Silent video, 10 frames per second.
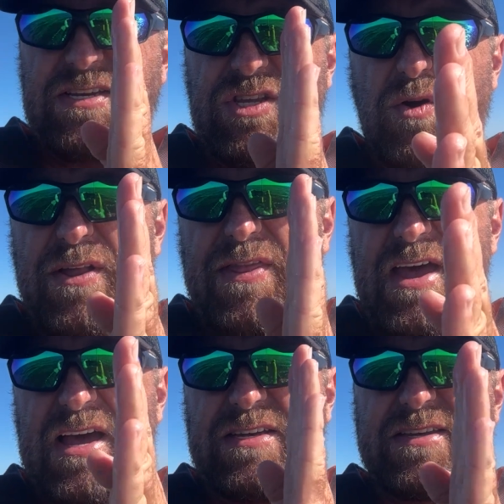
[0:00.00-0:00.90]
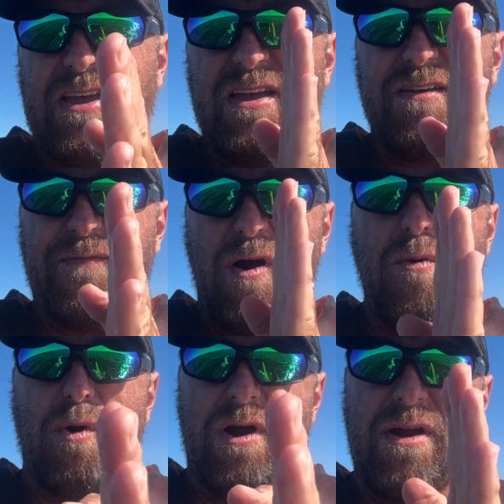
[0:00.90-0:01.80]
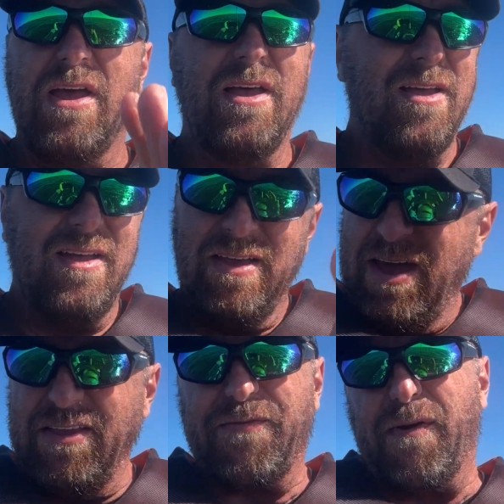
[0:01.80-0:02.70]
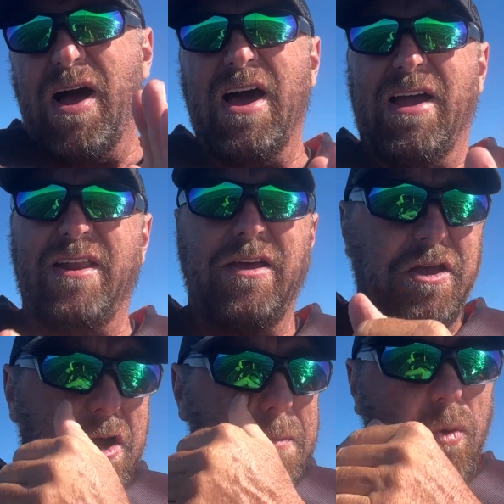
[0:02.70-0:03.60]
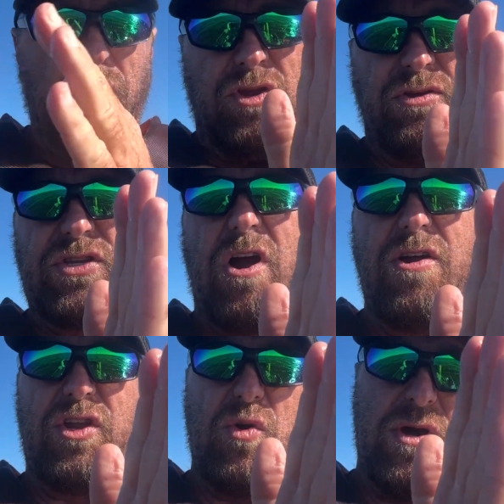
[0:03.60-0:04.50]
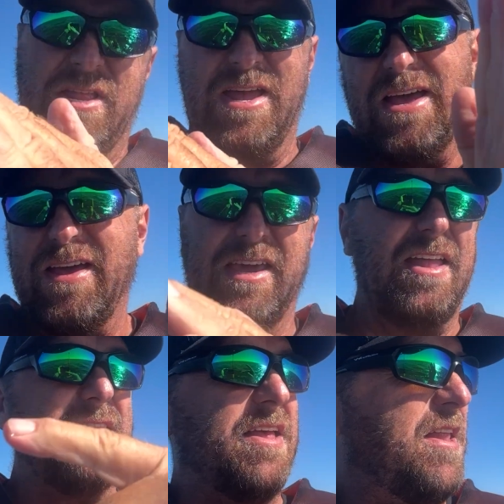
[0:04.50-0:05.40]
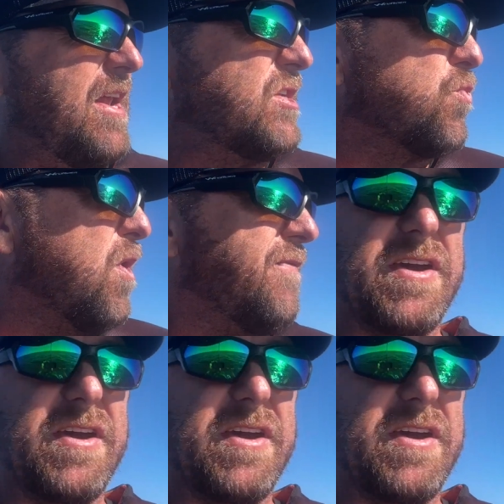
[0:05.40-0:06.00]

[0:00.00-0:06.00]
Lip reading: doing this forward, it's fine, you know, but when you start getting into this rough